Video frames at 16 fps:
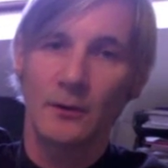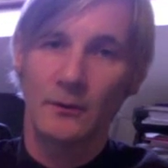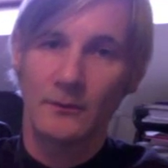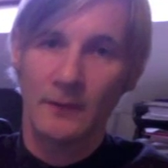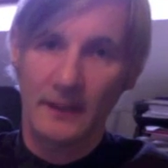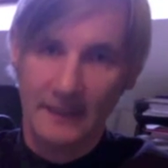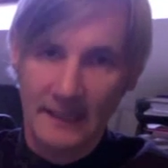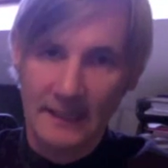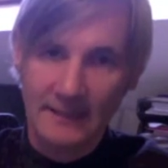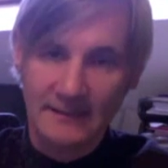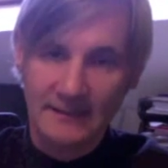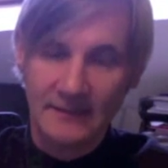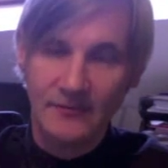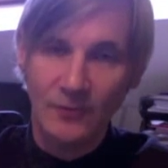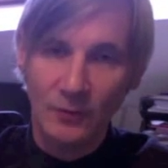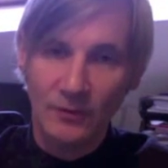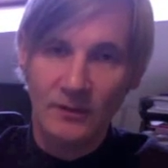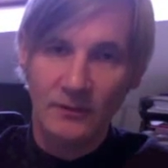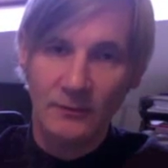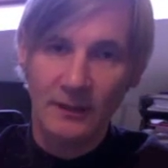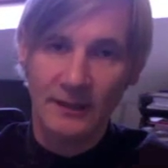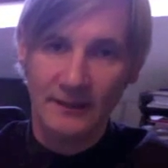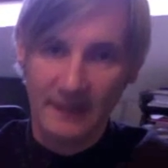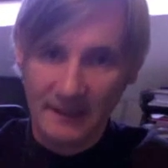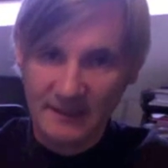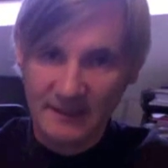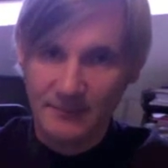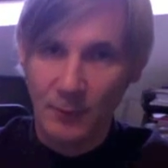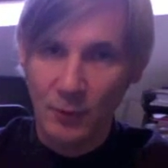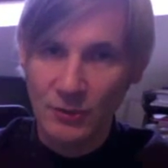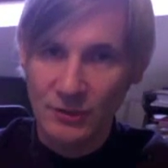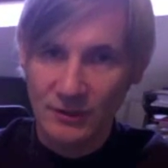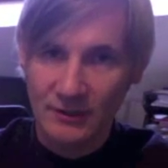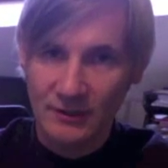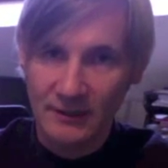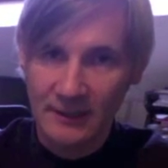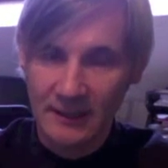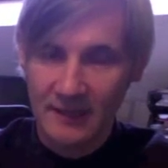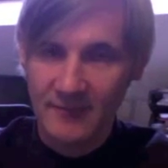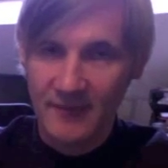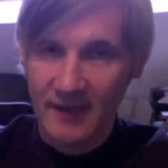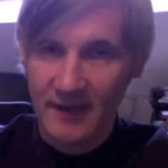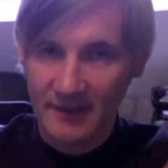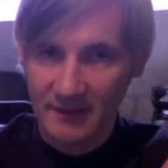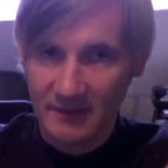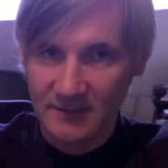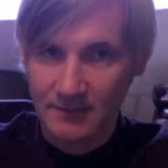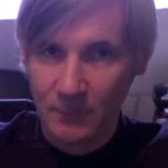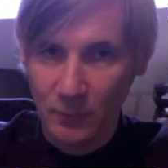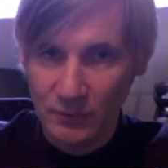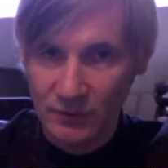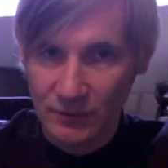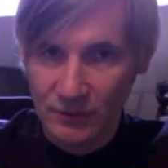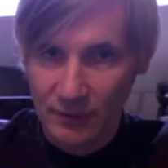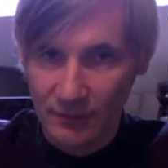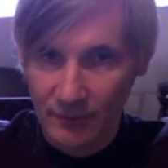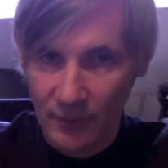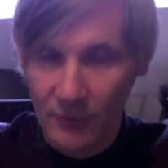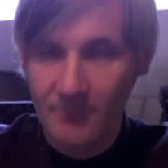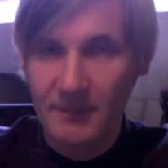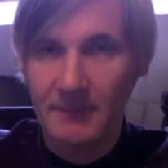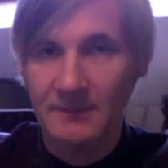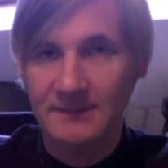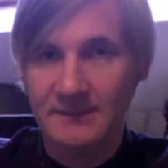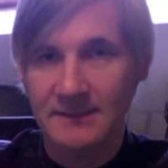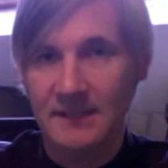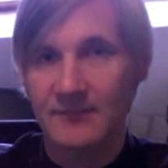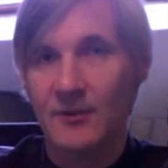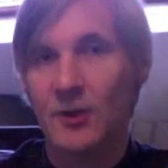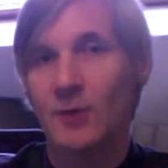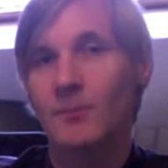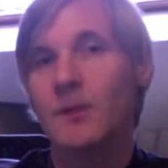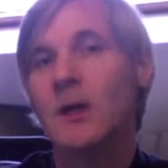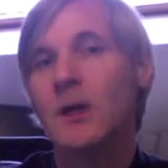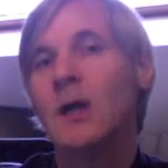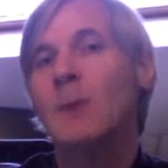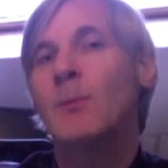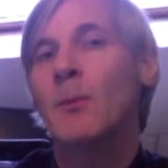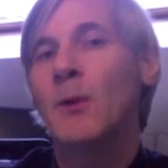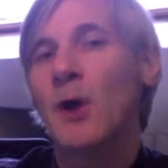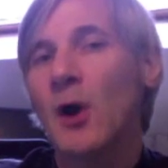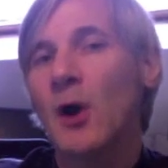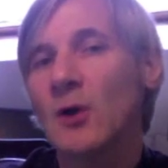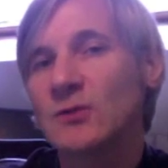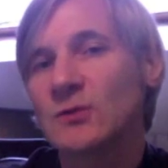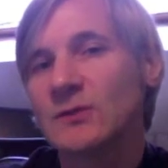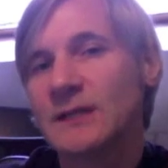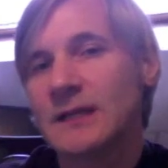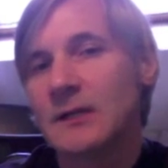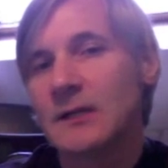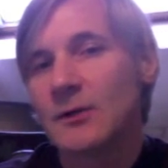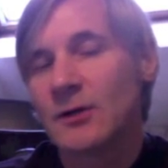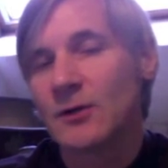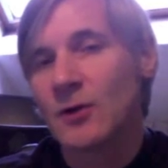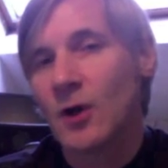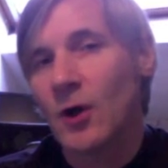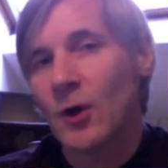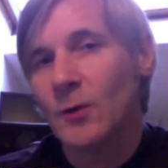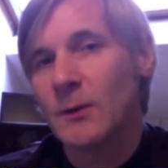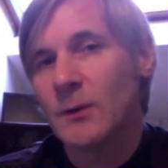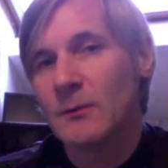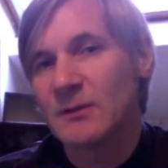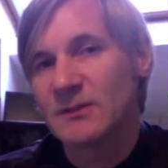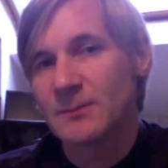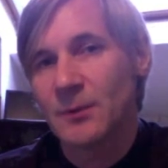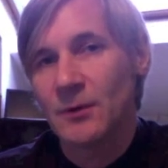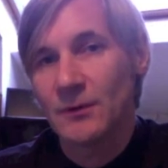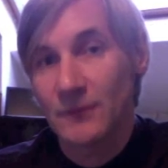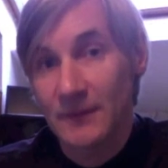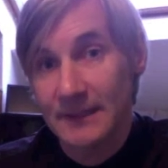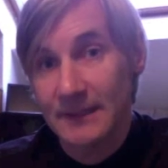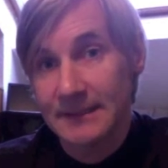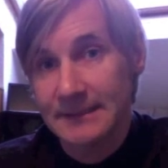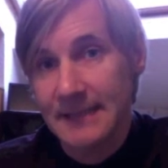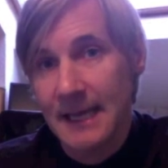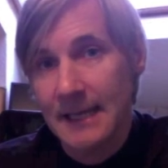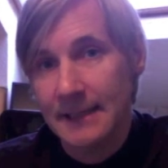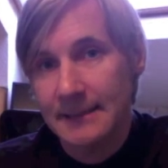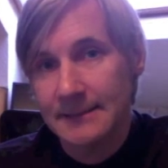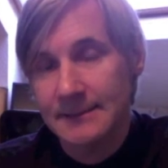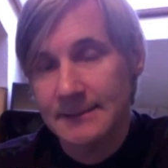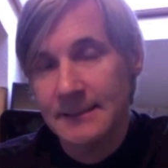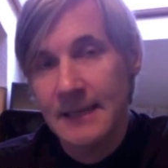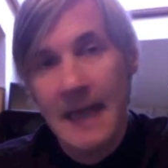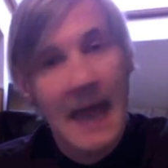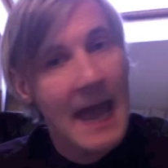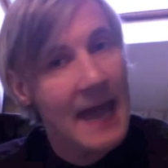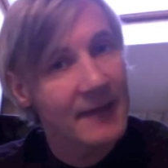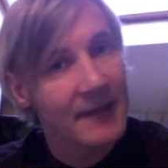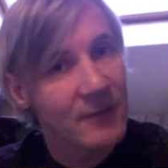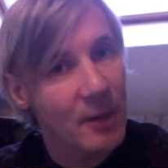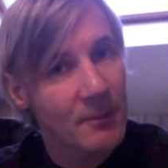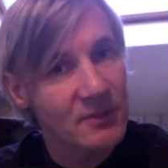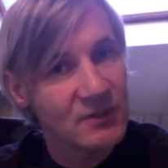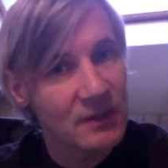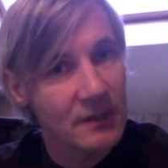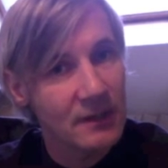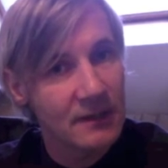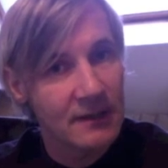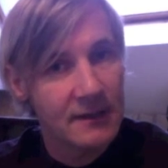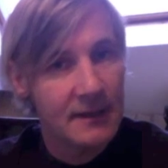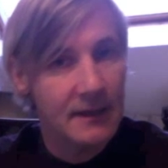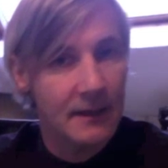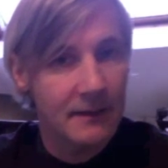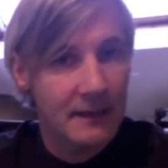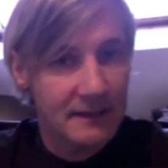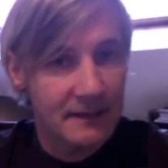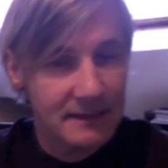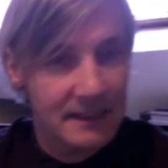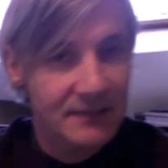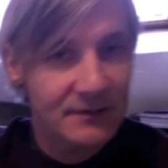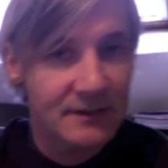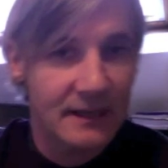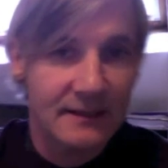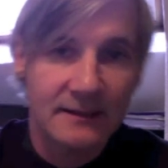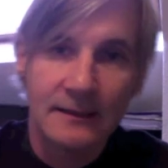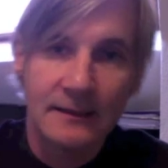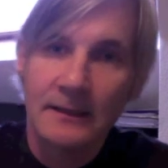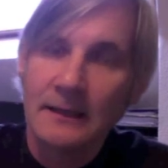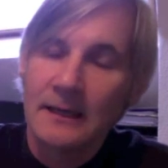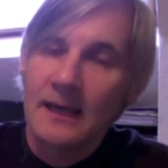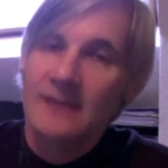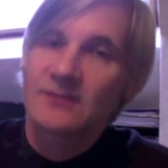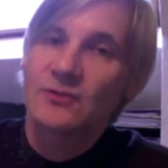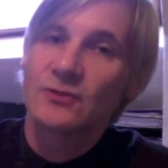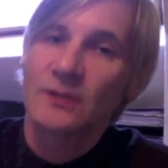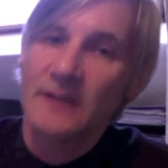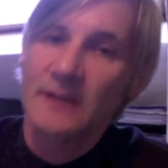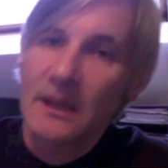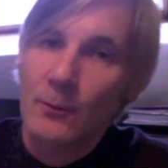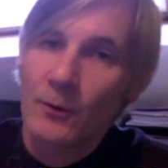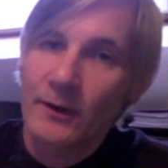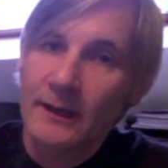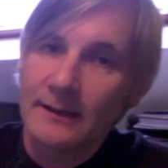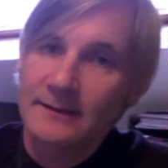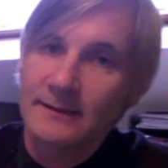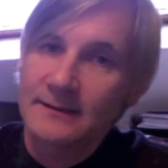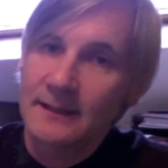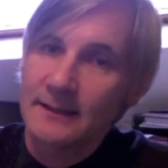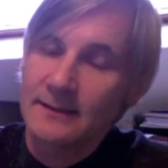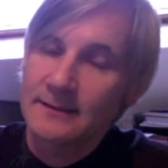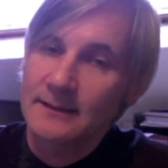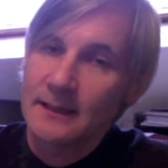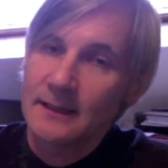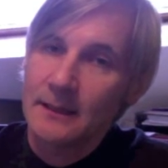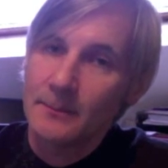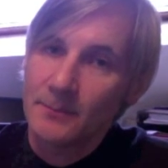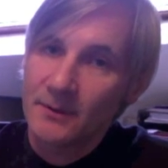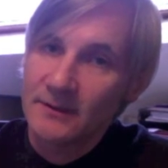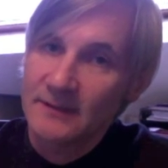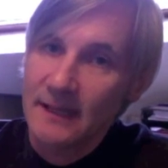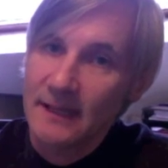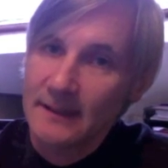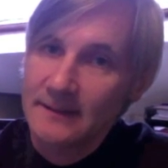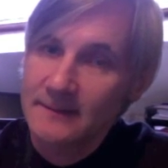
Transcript: again, as I noted already, the exposure effect, the exposure of other people's self-harm, but we also need to look at how we respond to the challenge and the opportunity that the internet and social networking sites present.